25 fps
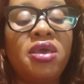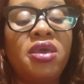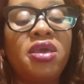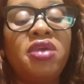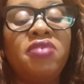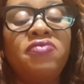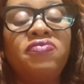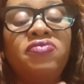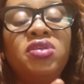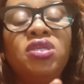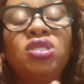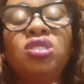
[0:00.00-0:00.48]

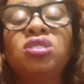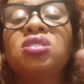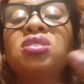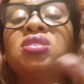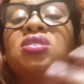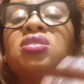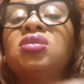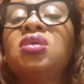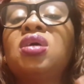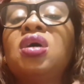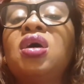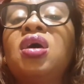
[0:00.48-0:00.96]
If
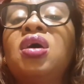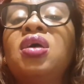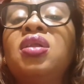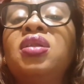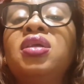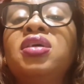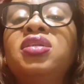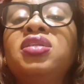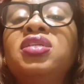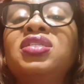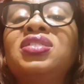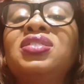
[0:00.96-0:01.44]
this
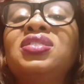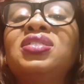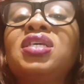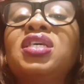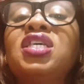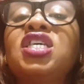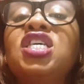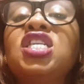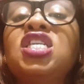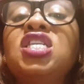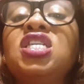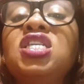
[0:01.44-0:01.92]
lady is
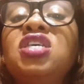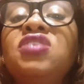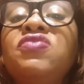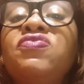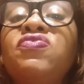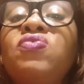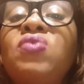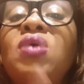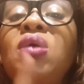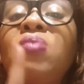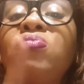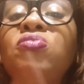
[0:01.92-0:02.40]
taking
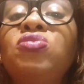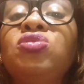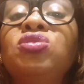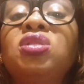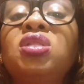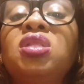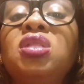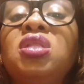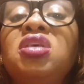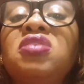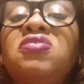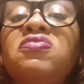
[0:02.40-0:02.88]
leave, 1
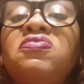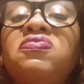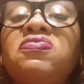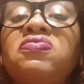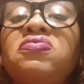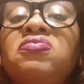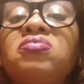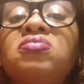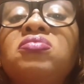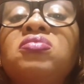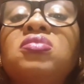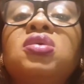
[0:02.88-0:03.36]
month leave,
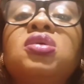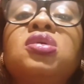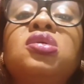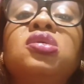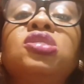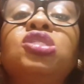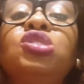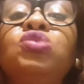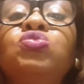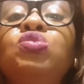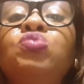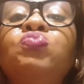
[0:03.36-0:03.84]

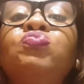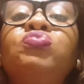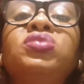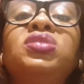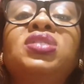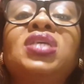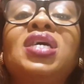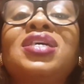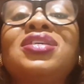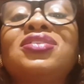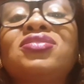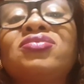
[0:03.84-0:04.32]
she will
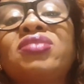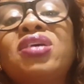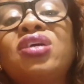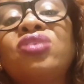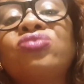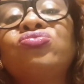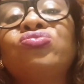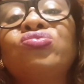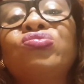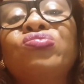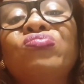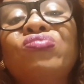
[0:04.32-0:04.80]
put
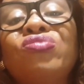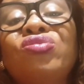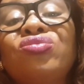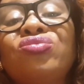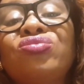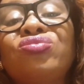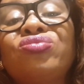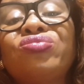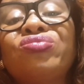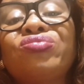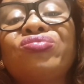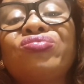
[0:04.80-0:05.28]
extra 2
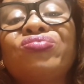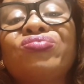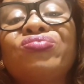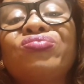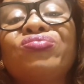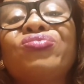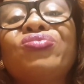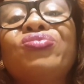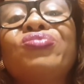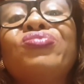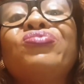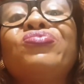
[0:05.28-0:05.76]
months.
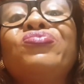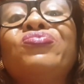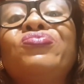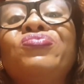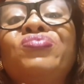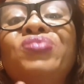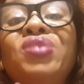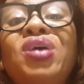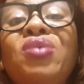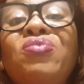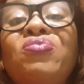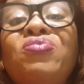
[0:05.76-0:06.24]

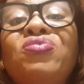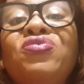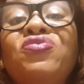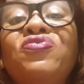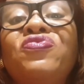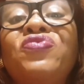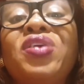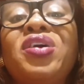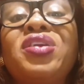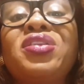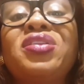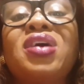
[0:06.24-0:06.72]
Where will you
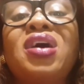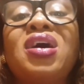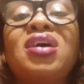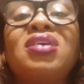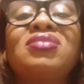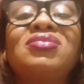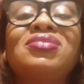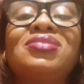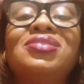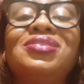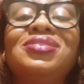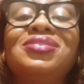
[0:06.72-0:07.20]
find
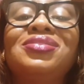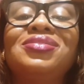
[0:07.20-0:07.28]
her?